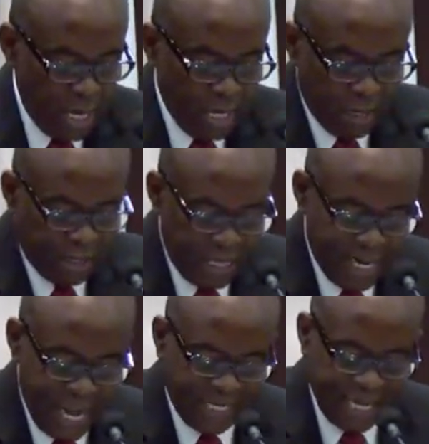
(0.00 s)
understand
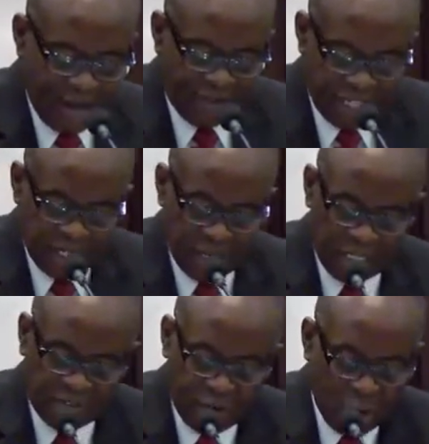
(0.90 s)
that salvation
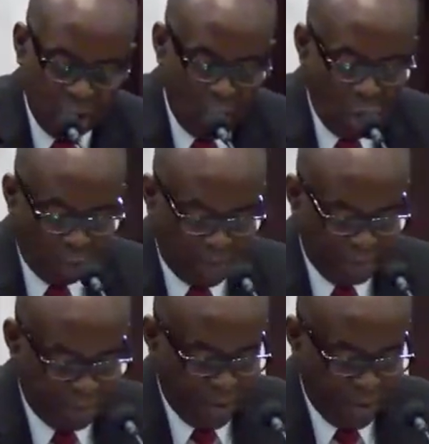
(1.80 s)
is for all people